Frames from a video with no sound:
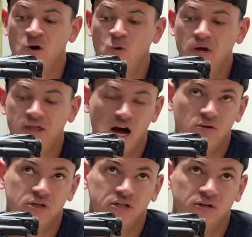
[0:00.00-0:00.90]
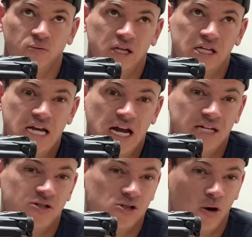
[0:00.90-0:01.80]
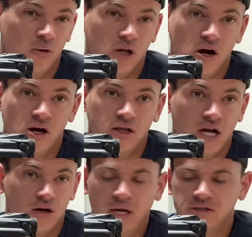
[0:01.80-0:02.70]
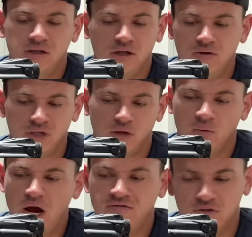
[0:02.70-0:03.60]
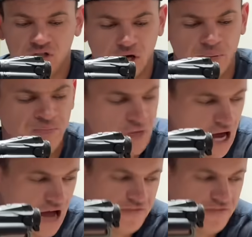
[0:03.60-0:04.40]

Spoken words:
without really getting so long that you're basically using a rifle. So I